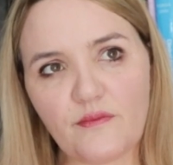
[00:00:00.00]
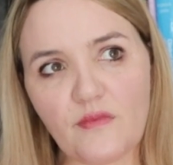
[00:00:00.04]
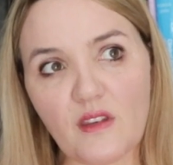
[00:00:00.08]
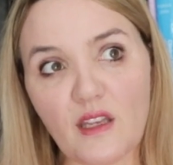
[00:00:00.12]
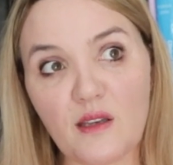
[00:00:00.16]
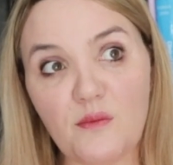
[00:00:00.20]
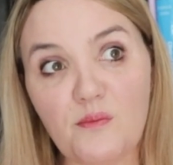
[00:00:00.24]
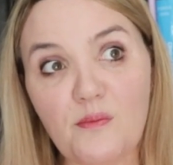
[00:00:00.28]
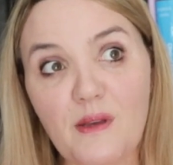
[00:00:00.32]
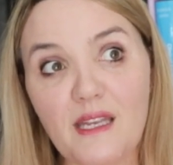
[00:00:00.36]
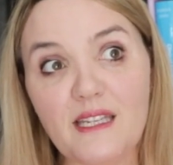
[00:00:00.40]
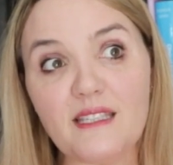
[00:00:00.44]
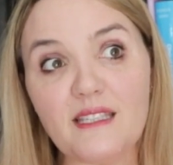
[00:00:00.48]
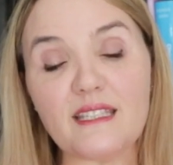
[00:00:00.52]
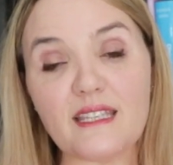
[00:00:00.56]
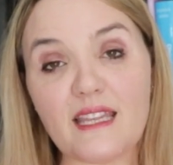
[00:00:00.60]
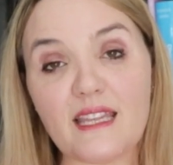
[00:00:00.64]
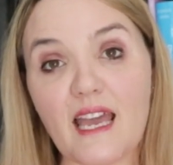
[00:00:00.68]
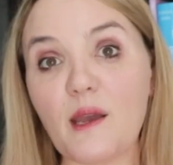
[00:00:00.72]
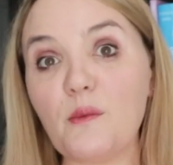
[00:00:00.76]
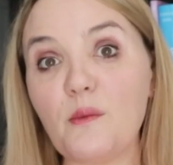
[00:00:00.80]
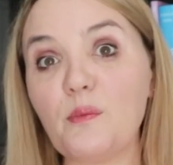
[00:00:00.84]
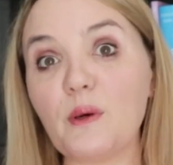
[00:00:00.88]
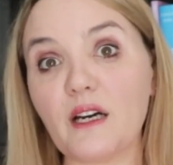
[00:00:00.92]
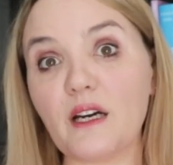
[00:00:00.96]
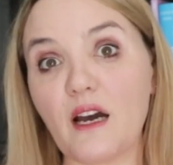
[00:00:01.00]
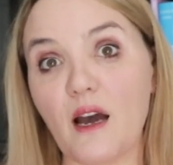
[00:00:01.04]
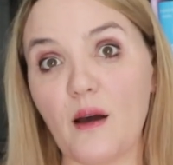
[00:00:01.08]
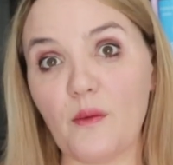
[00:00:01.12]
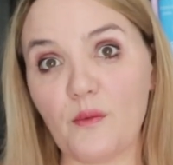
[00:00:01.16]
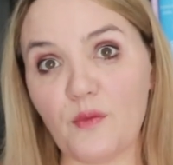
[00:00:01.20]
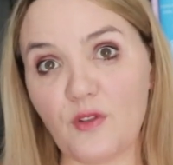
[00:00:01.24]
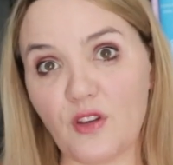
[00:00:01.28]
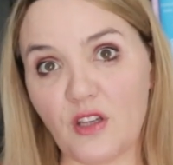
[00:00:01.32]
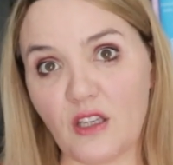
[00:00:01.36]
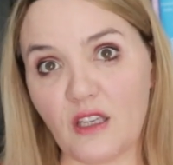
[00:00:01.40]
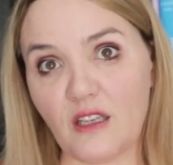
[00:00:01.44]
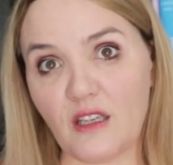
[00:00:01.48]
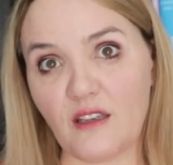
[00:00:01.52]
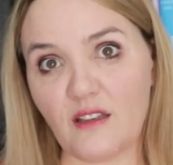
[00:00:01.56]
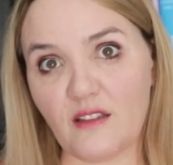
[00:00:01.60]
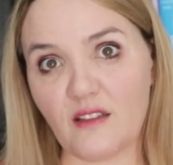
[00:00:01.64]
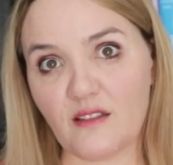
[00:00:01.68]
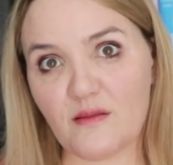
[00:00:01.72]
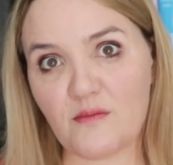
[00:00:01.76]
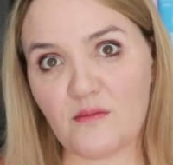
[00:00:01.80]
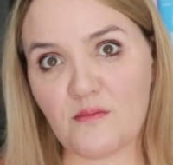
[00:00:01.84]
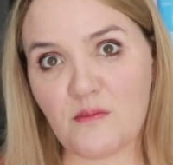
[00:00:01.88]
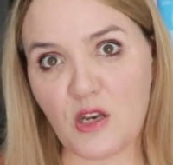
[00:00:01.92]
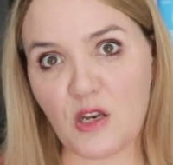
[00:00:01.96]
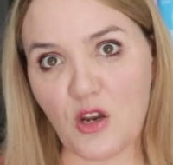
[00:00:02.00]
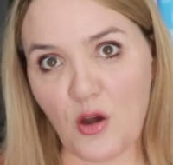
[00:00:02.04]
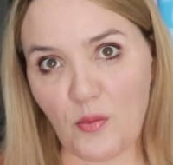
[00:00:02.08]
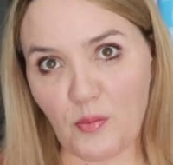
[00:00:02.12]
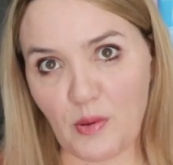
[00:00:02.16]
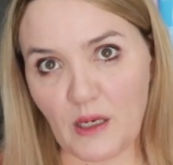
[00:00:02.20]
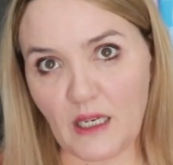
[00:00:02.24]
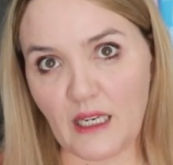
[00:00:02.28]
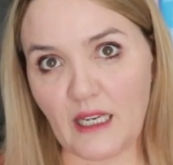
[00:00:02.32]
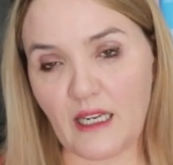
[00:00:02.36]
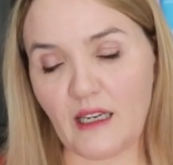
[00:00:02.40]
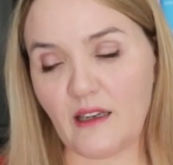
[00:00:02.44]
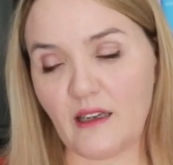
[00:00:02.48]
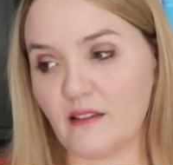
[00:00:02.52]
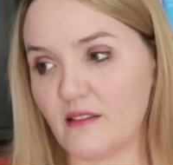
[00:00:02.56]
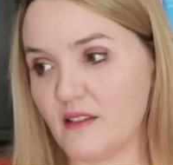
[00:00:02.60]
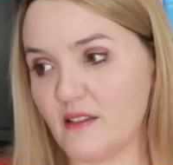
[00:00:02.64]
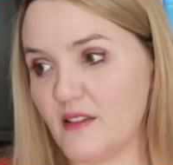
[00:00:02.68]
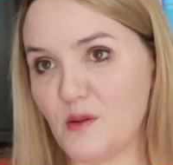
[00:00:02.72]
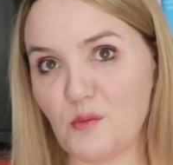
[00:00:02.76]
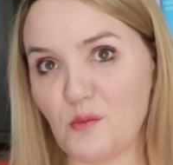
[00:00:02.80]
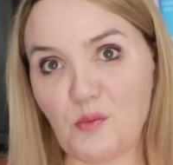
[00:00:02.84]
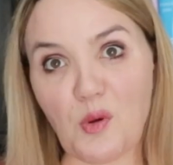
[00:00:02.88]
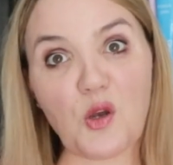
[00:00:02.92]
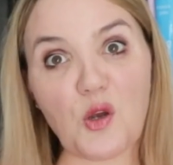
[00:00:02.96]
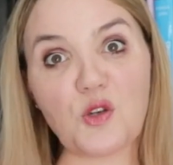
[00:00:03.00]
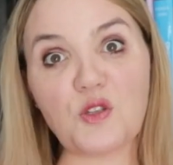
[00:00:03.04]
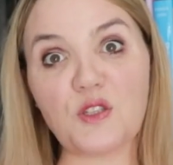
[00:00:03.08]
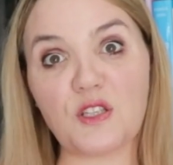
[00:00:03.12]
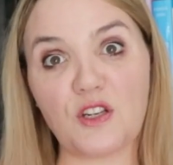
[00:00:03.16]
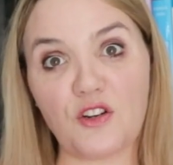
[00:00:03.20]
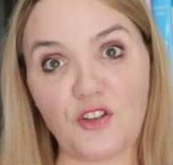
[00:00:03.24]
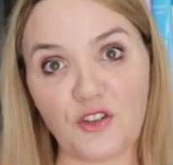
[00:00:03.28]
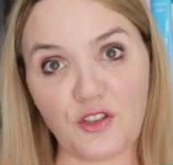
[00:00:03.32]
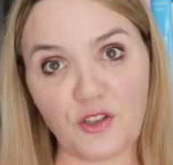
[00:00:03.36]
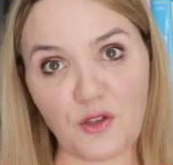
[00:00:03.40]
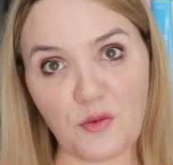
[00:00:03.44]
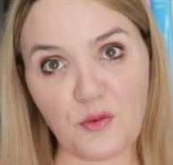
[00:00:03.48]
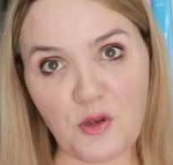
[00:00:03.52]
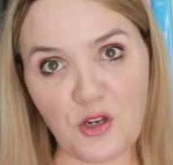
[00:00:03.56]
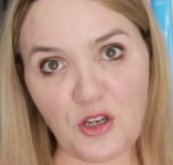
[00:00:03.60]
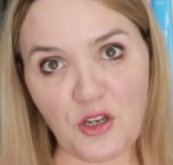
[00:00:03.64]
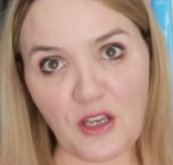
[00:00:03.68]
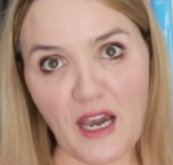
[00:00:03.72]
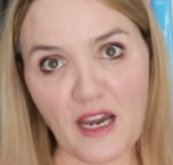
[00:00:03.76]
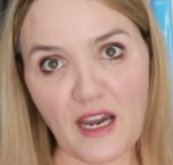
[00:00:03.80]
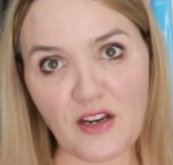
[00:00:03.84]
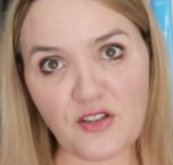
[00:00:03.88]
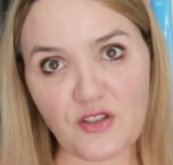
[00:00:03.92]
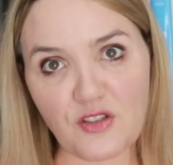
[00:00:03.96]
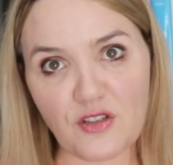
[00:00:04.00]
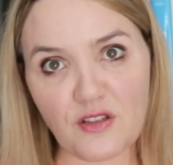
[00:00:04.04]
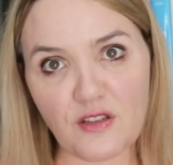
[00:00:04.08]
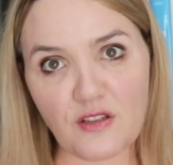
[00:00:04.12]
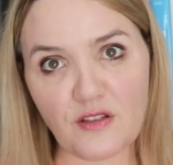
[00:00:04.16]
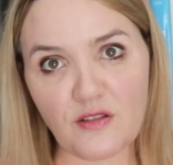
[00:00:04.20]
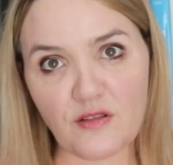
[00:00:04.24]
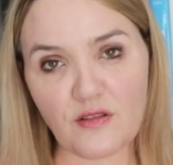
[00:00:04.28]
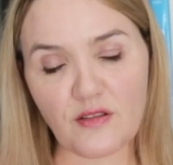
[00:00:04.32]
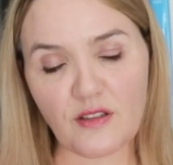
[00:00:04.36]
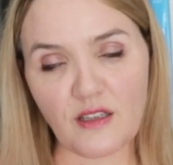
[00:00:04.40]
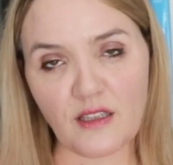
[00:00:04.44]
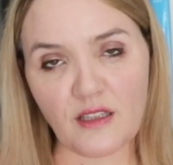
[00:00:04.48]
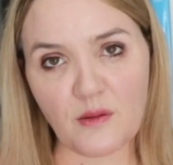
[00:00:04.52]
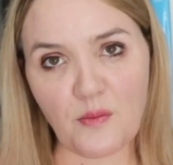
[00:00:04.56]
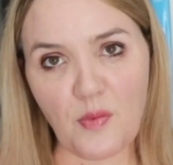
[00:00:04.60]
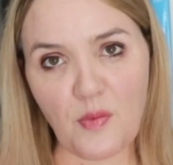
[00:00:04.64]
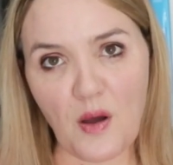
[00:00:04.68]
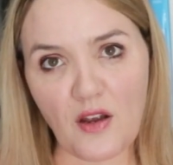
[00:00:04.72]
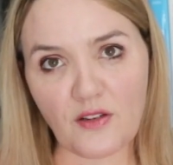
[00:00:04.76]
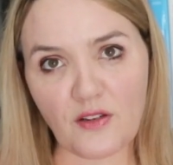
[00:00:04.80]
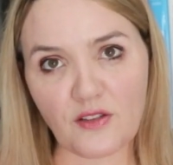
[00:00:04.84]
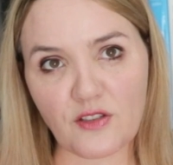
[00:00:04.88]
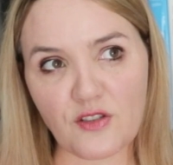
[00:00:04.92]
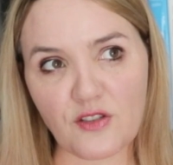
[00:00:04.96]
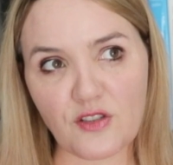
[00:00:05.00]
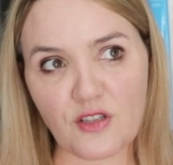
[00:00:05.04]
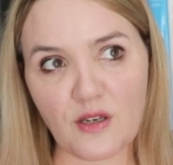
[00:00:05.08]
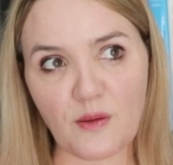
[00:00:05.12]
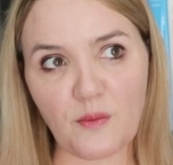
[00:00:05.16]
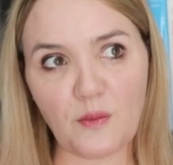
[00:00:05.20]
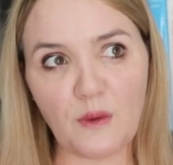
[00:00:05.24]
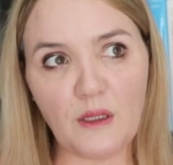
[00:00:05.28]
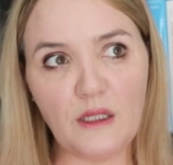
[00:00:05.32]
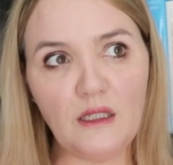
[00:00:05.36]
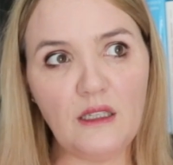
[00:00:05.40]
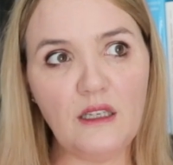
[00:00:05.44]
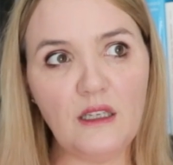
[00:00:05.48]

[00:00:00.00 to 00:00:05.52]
It means they become the monopoly person on the communication in the partnership.